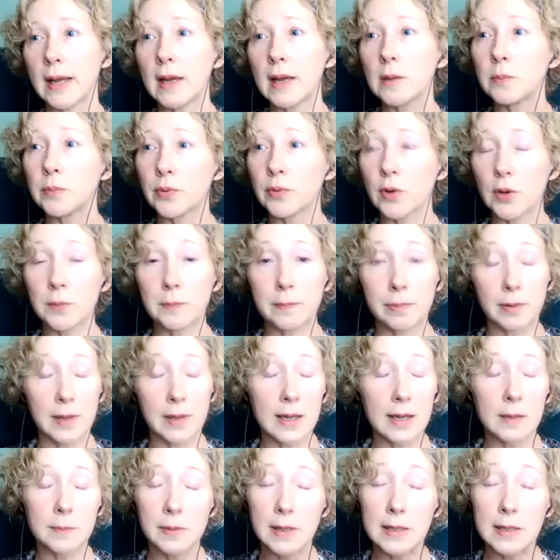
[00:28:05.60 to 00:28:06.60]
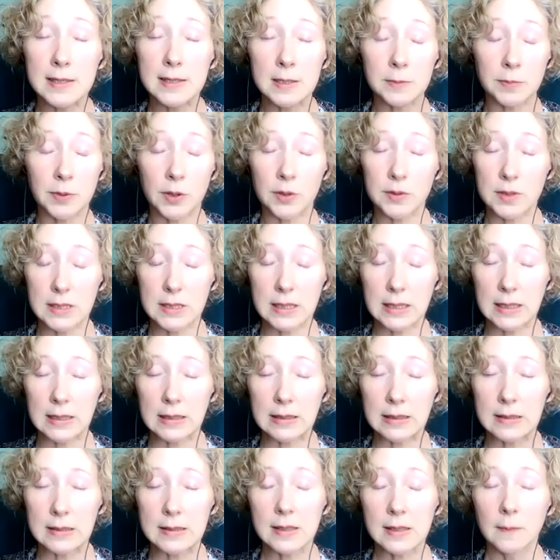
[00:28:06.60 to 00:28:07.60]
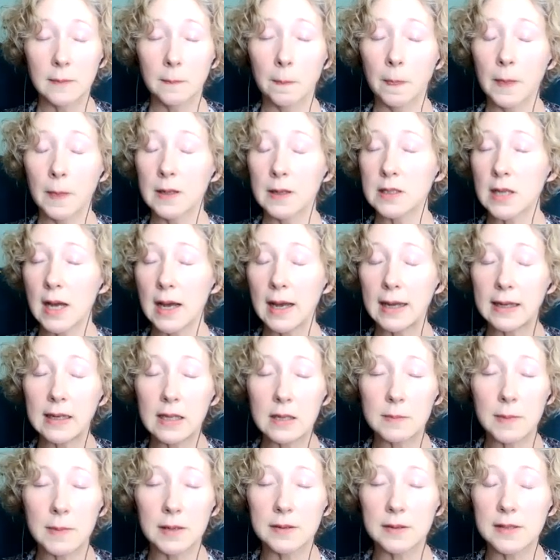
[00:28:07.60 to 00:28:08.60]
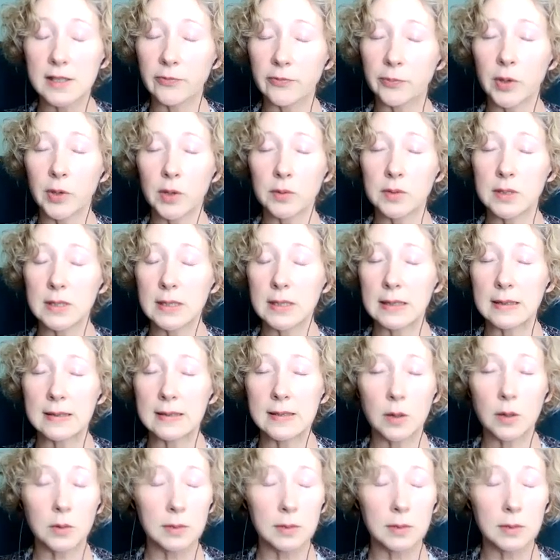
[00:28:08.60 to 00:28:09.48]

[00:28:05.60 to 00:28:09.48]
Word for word: plant pro, plant-based proteins, tiny amounts of proteins.